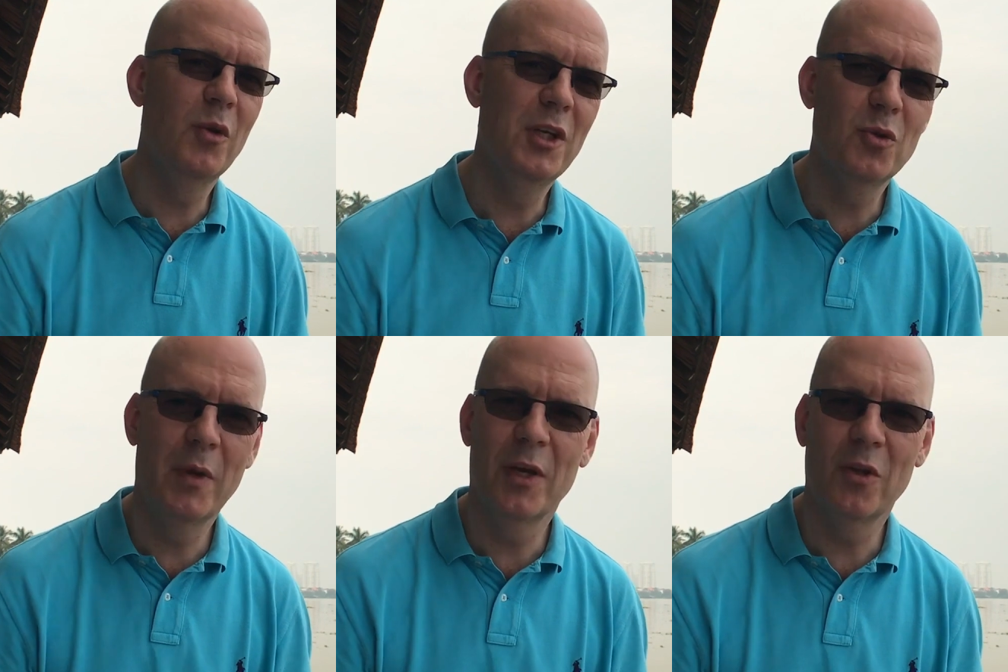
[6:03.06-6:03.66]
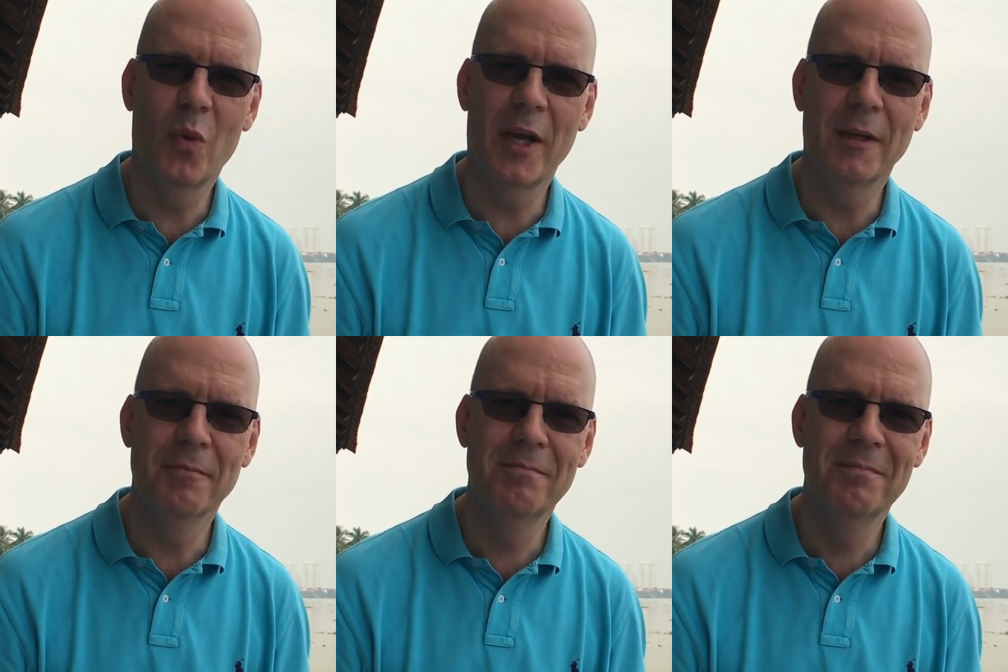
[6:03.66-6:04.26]
you need to make on the way.
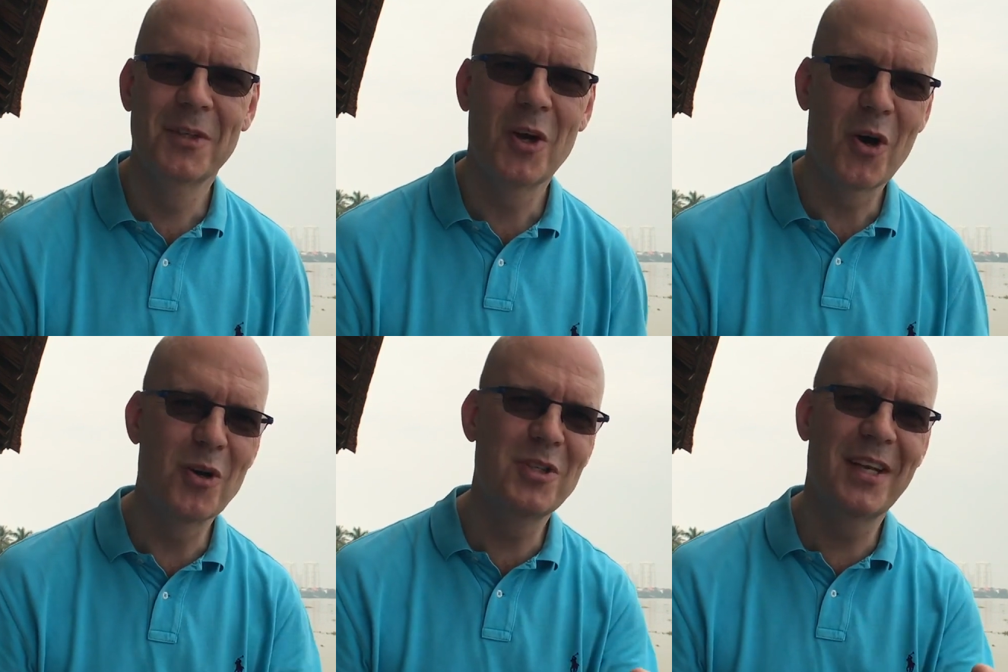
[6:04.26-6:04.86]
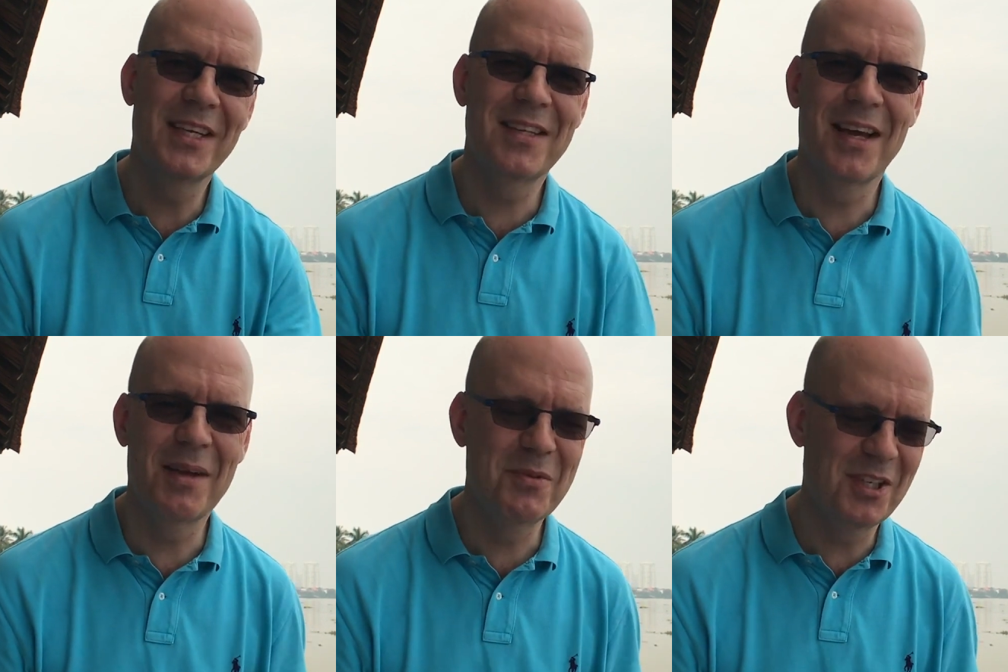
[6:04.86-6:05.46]
Until next
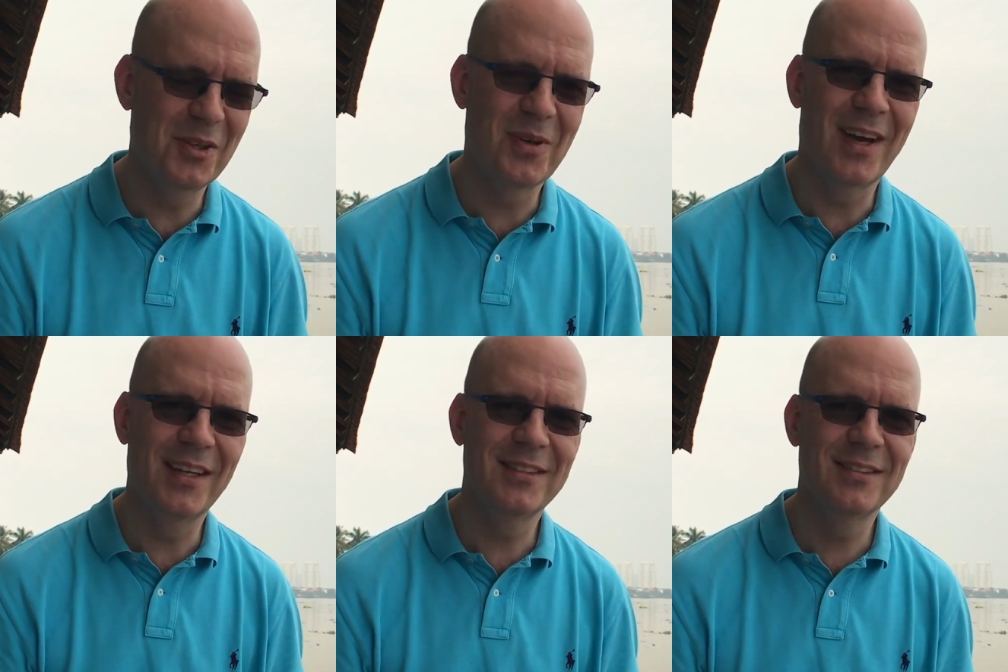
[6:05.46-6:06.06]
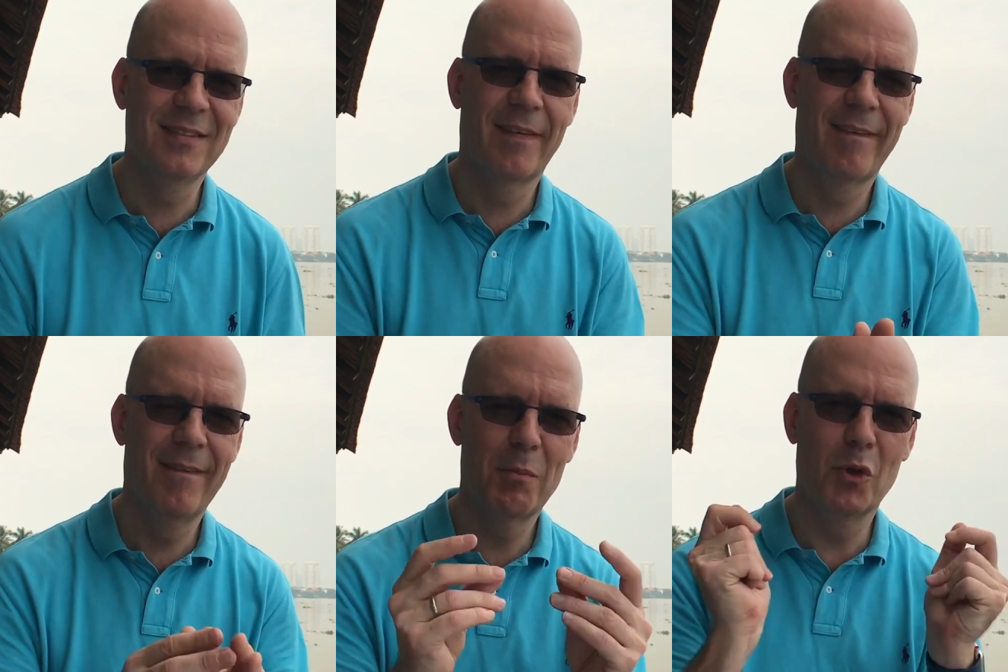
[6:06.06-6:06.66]
time, see you guys.
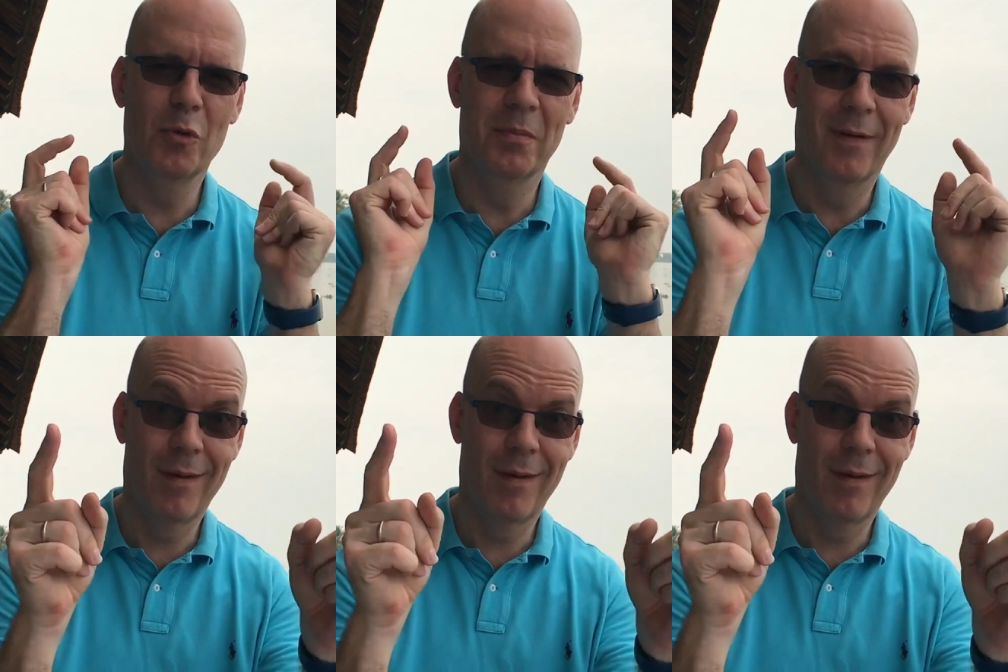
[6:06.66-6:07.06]
Boom.